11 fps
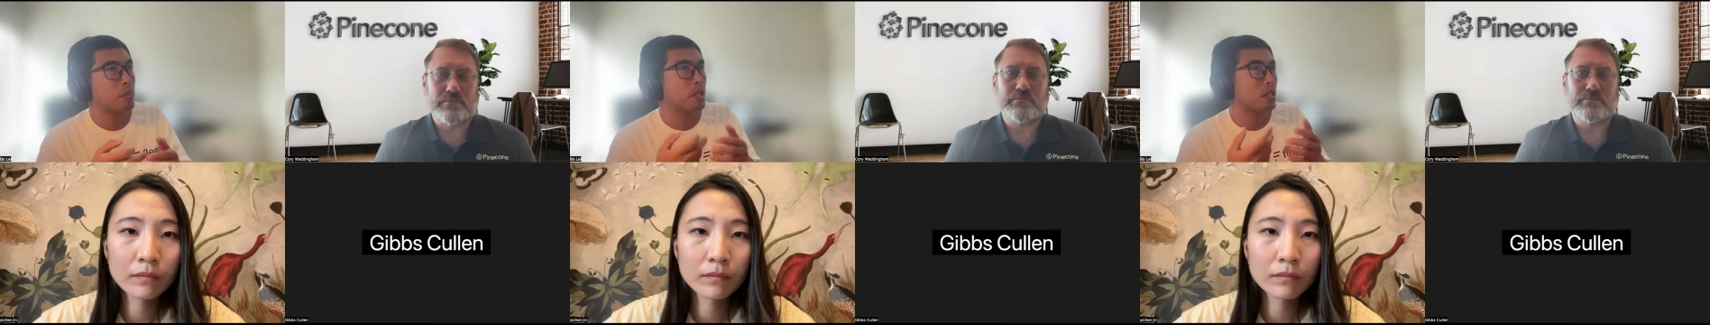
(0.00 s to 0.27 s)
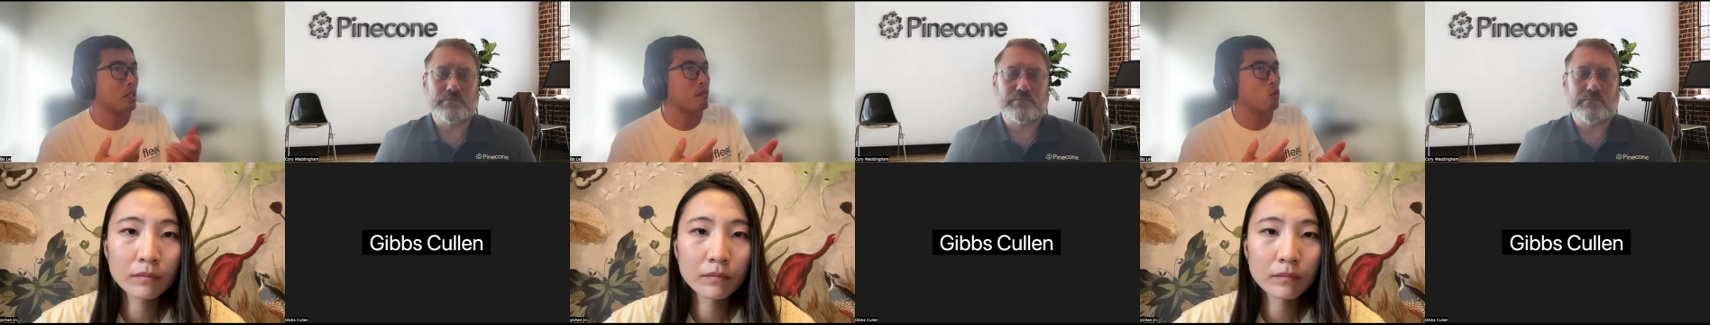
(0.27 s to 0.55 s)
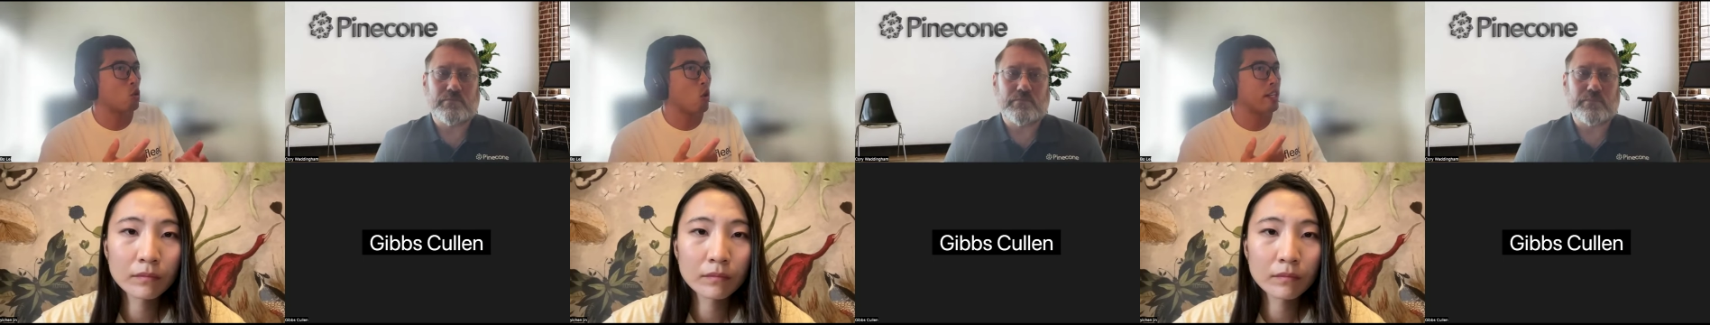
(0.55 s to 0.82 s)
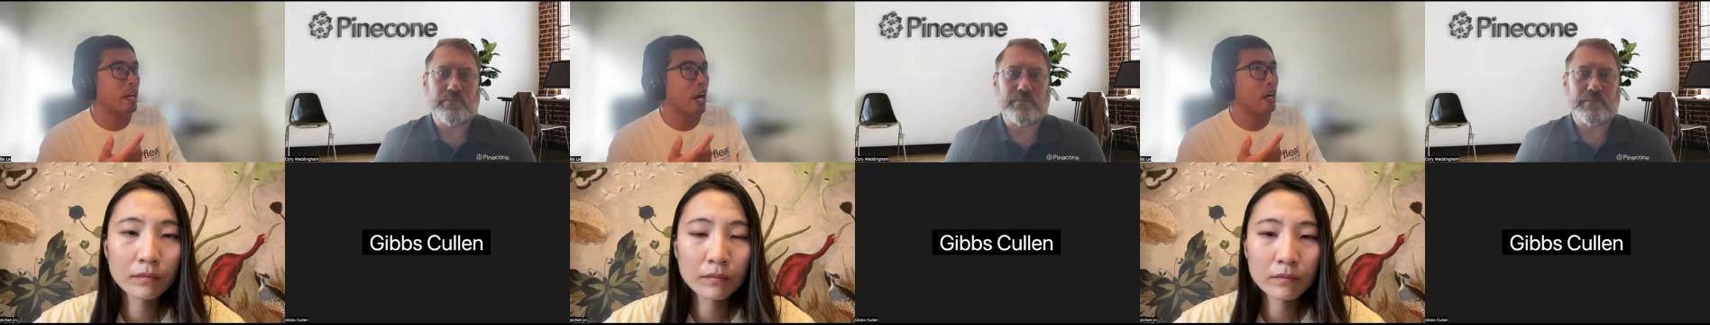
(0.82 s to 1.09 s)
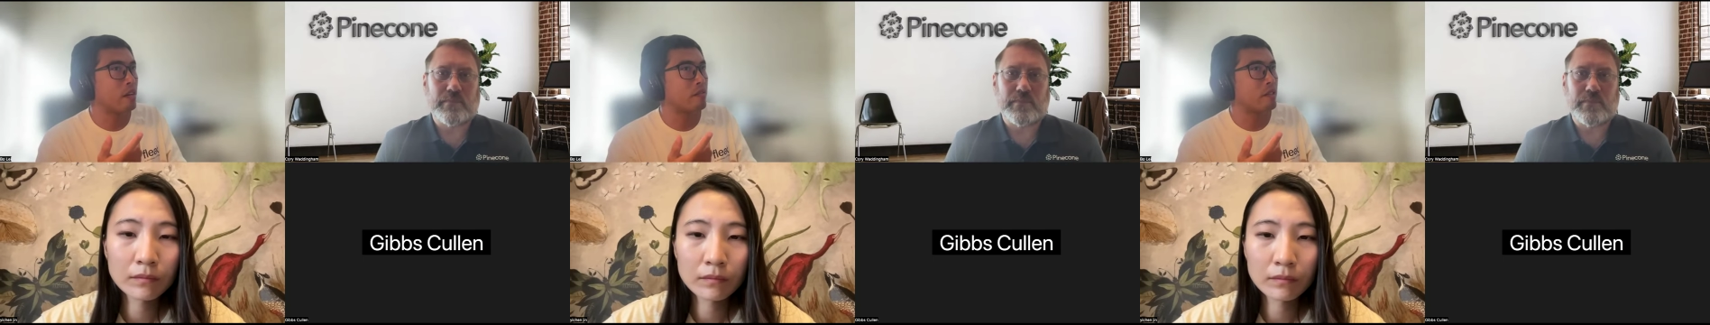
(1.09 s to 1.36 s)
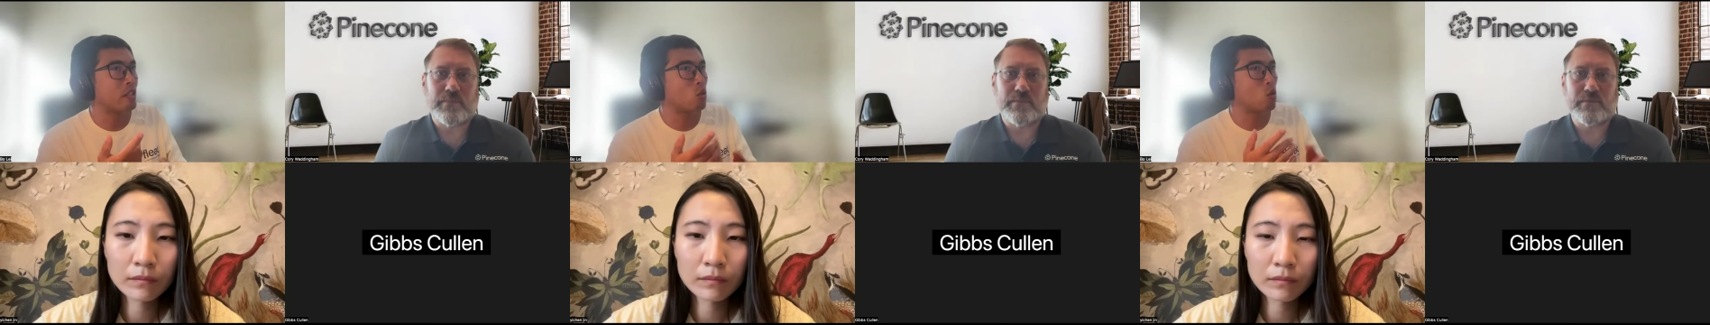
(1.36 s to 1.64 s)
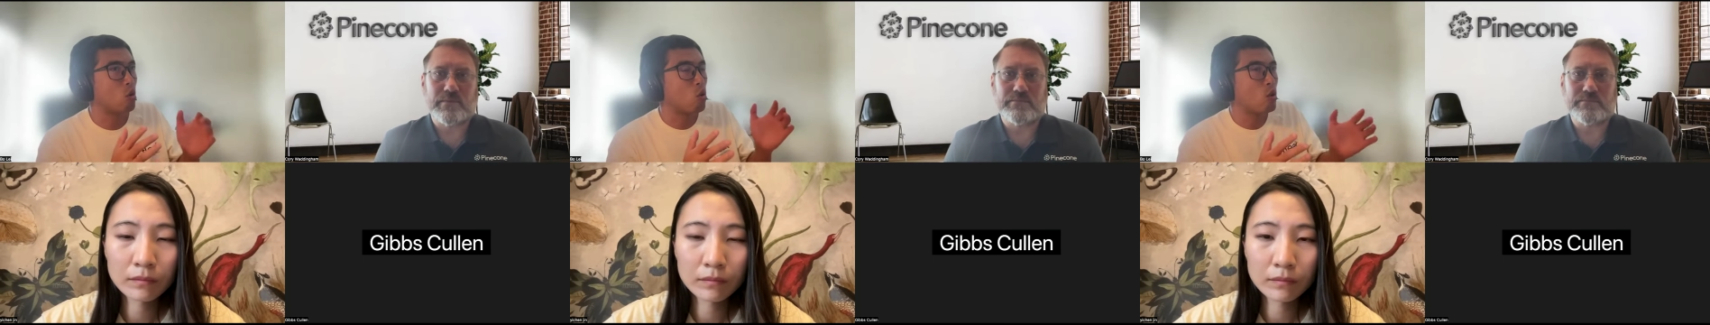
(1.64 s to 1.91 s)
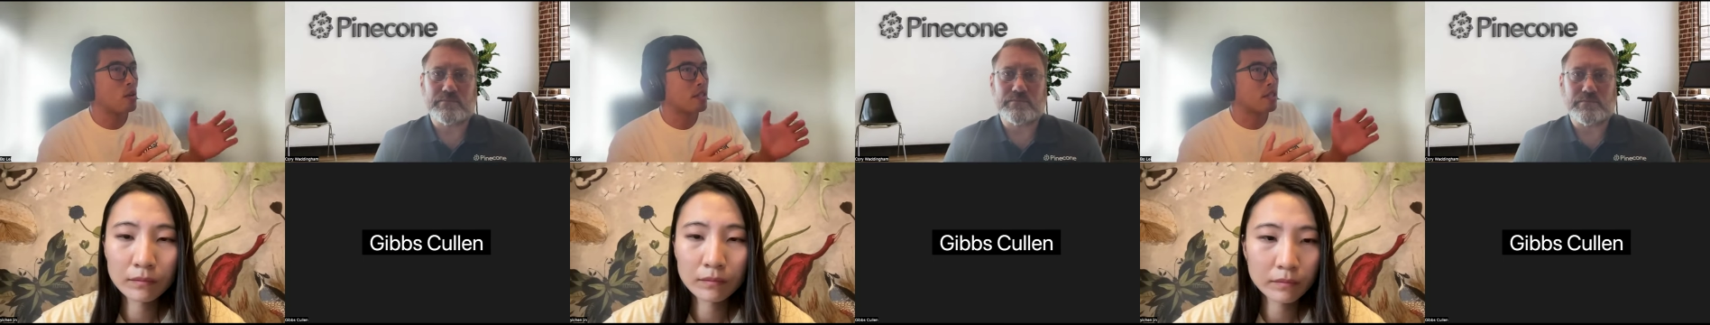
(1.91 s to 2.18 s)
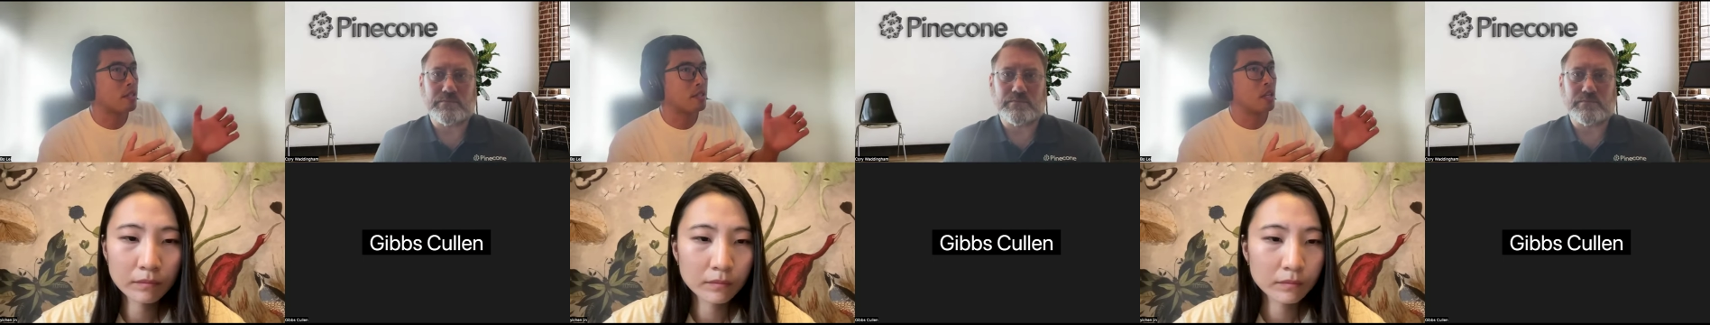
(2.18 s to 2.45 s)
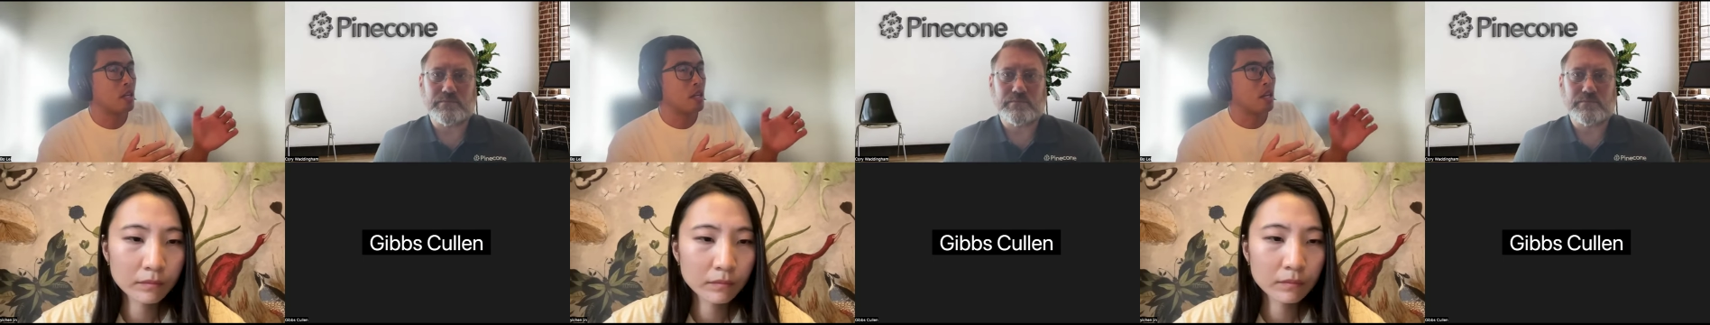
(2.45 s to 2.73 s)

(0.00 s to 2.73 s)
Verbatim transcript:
Speaker 1: But uh, if you already have uh, your courses,